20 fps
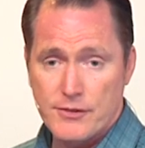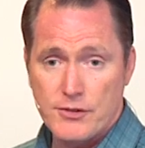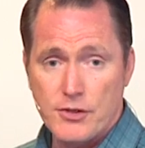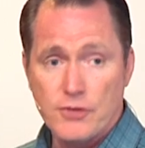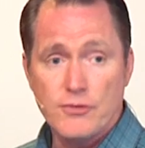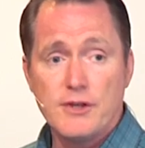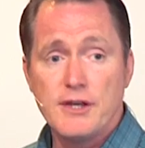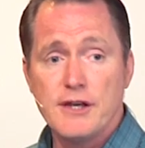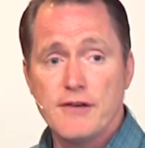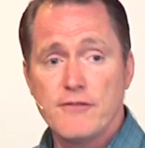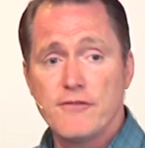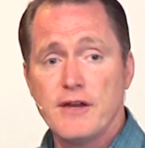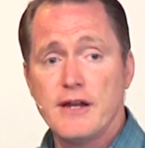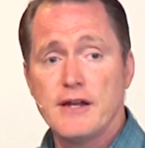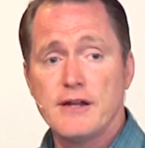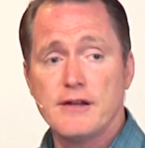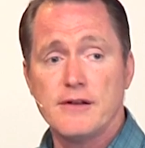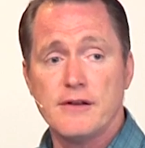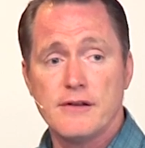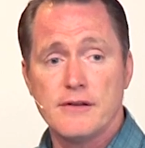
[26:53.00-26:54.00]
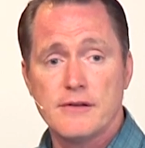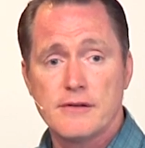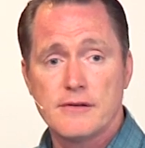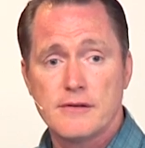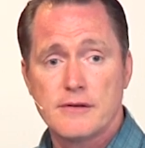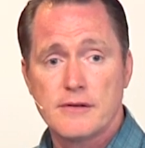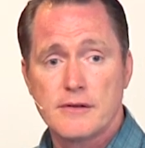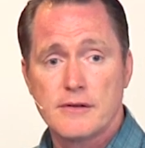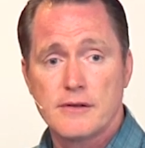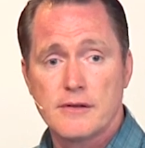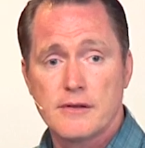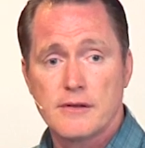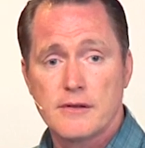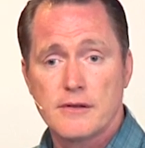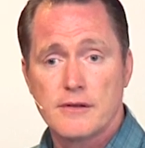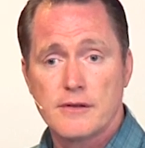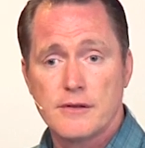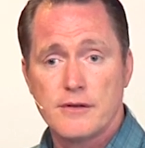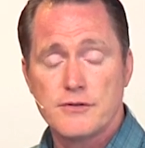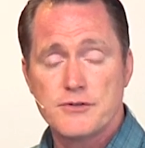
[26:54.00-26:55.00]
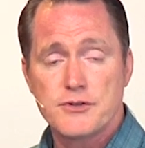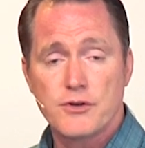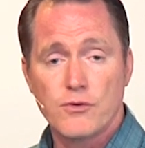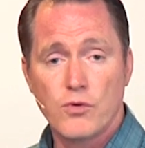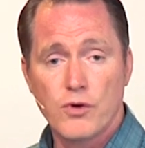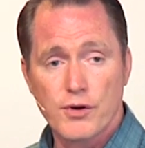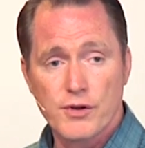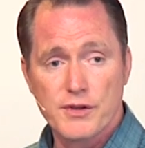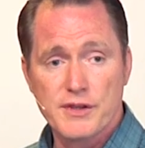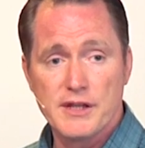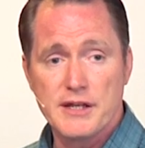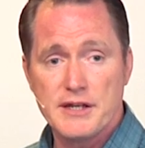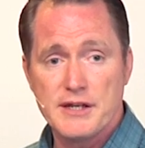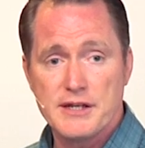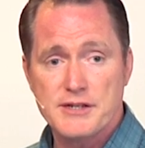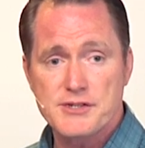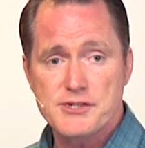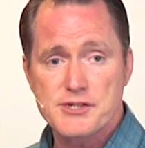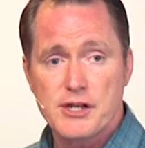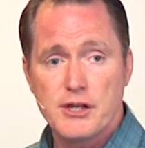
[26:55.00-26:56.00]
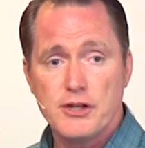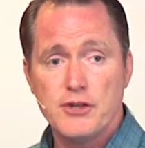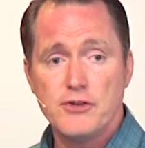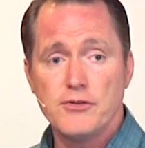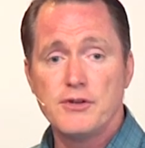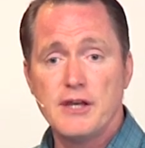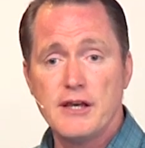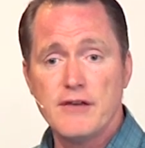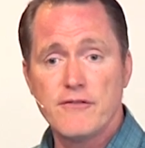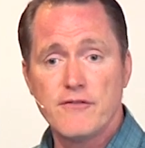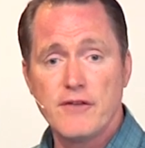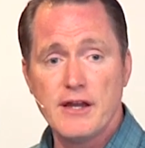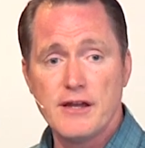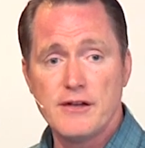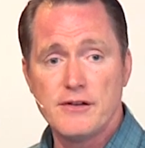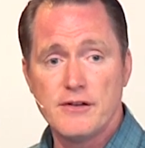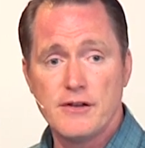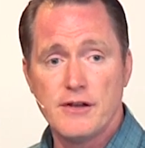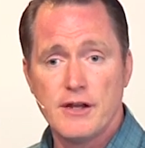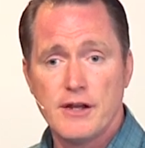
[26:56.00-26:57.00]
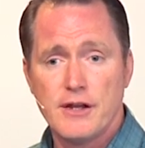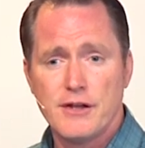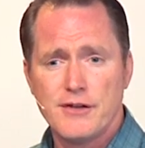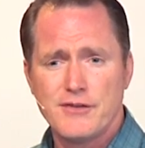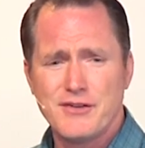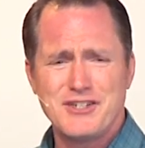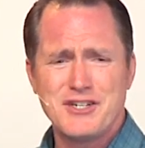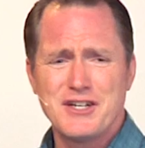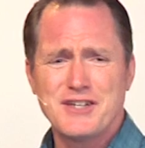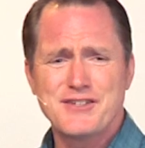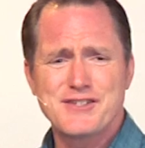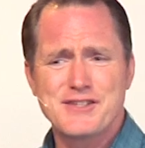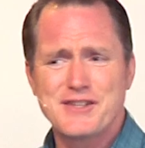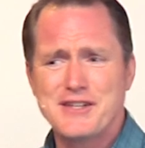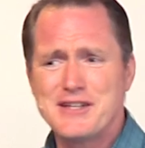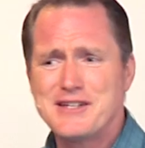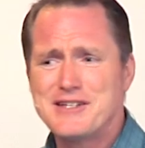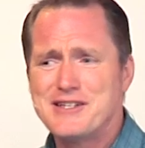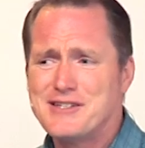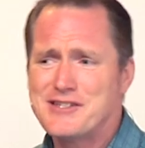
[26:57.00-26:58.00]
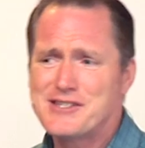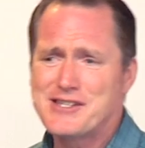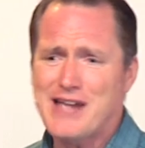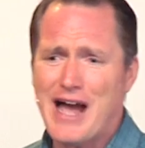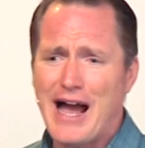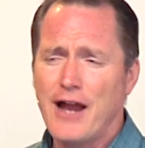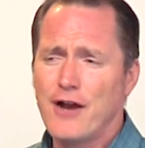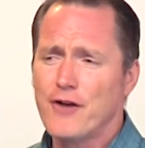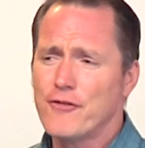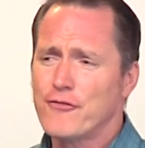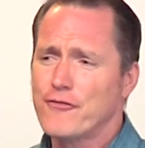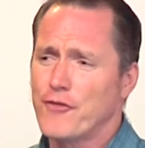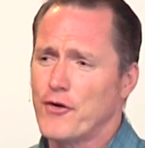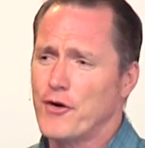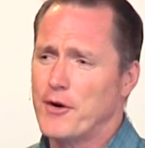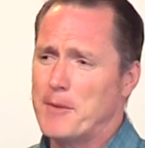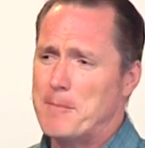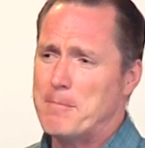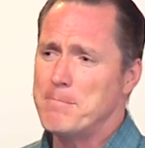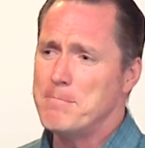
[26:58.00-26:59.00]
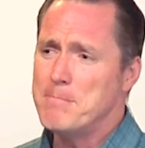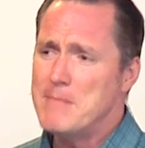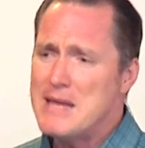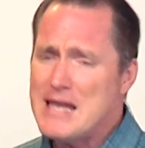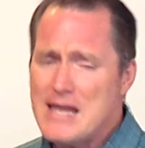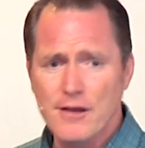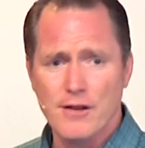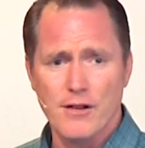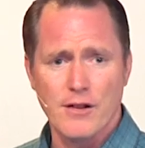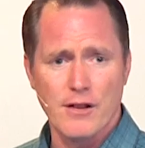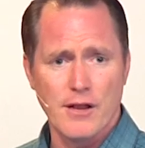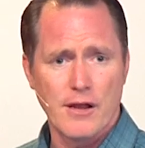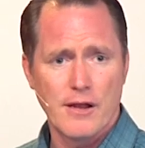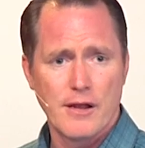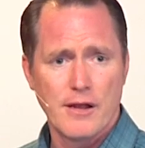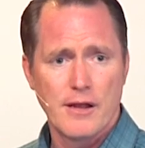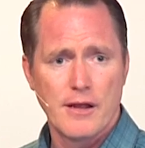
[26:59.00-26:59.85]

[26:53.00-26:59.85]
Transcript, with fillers: You give in to worldliness. You give in to just the desire for a meal.